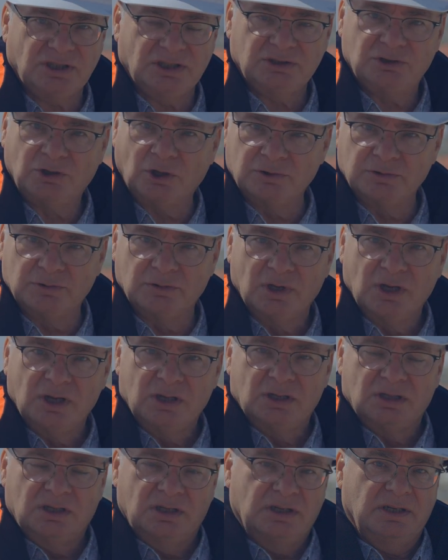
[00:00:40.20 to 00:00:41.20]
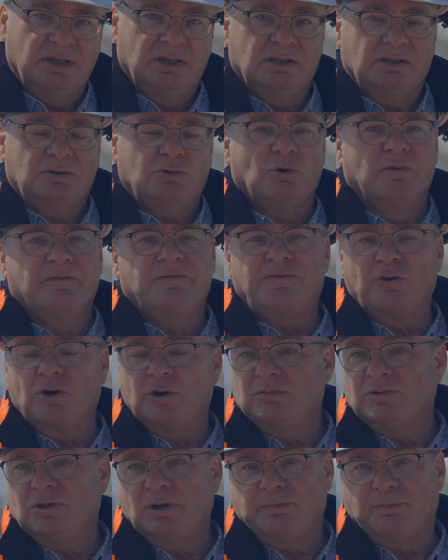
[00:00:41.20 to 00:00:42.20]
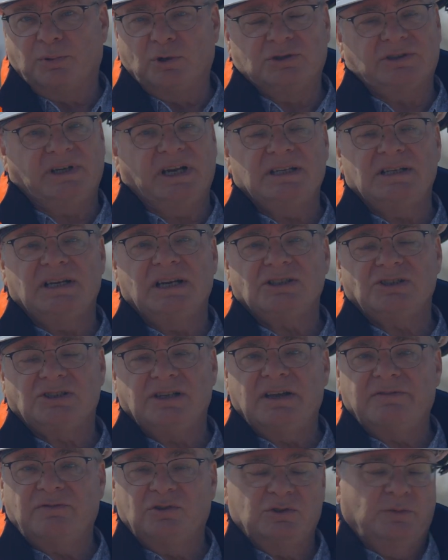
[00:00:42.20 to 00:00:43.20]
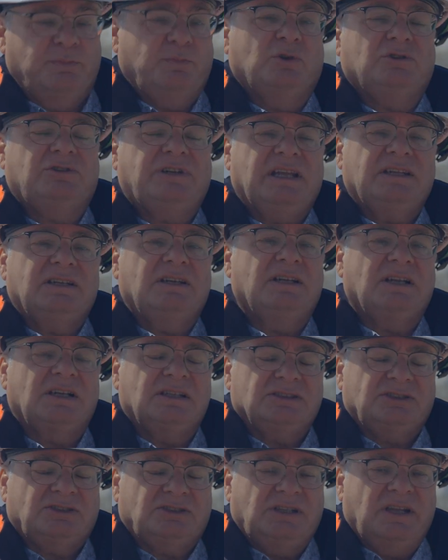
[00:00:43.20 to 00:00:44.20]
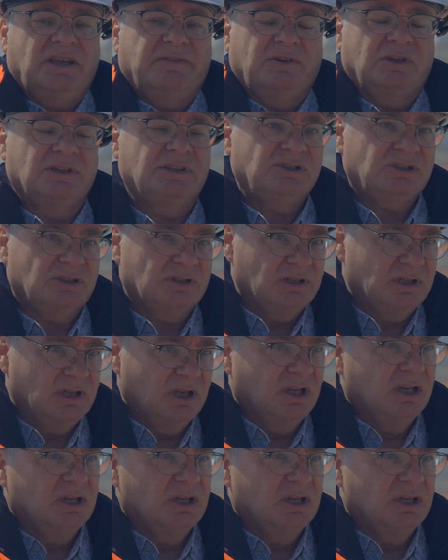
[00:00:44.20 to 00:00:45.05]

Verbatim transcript: uh, done uh, conform the port readiness level. The port readiness level is a